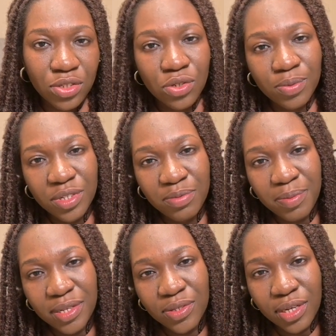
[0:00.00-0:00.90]
So please
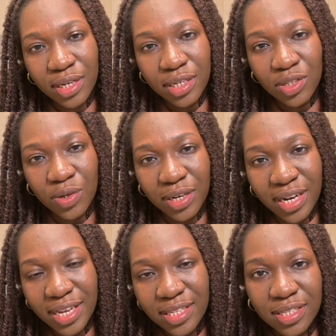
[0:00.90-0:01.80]
remember to clean your
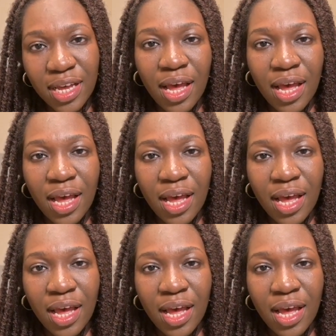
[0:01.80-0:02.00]
lens.